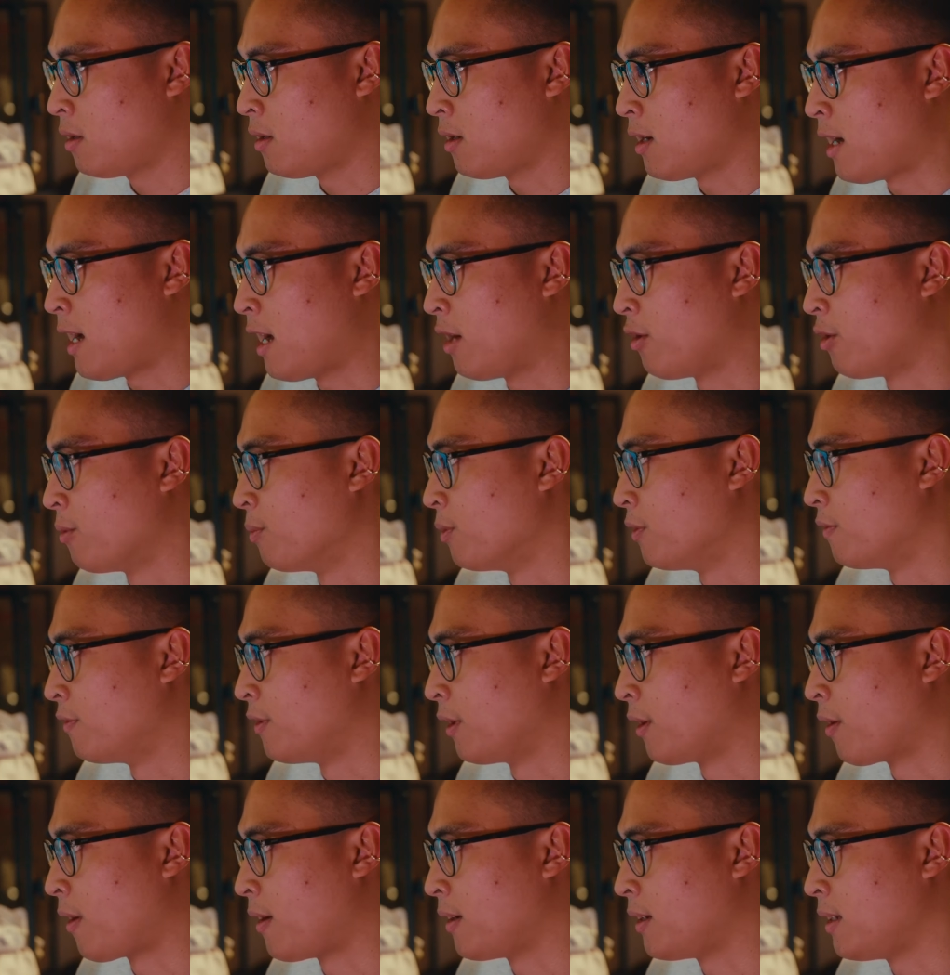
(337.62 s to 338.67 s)
I remove the
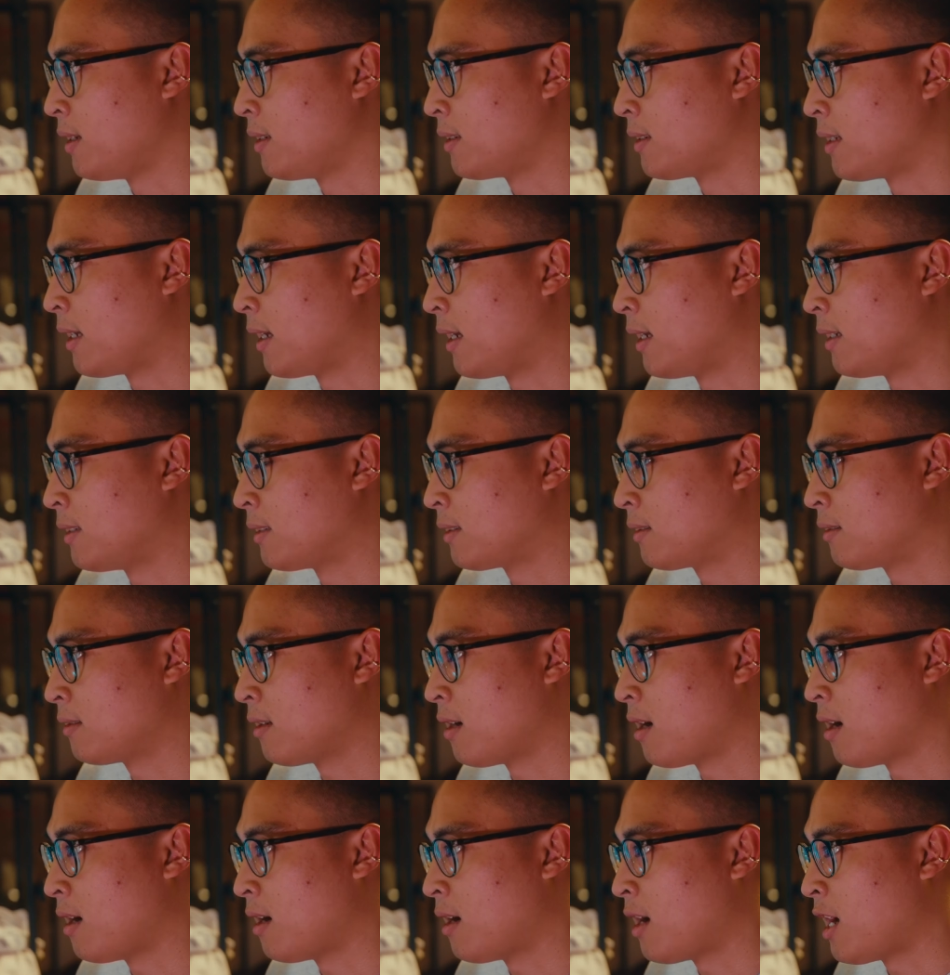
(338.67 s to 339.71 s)
grain these days,
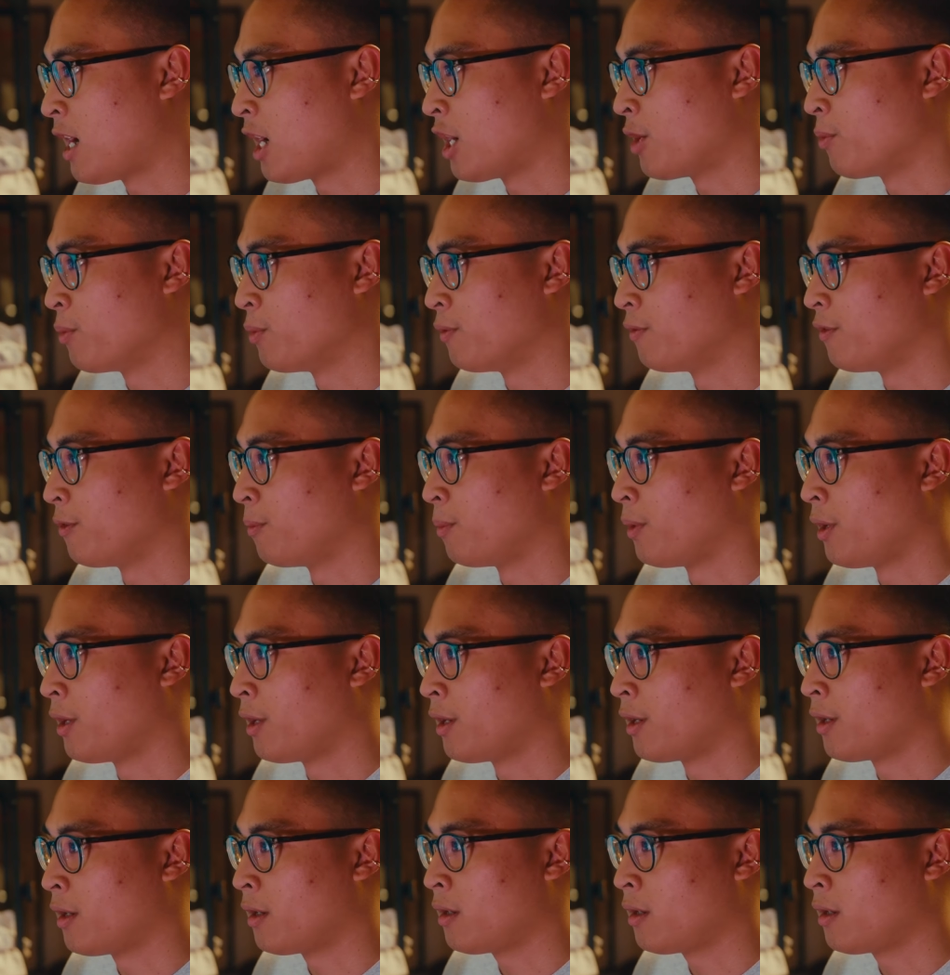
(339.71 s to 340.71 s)
I remove the blur,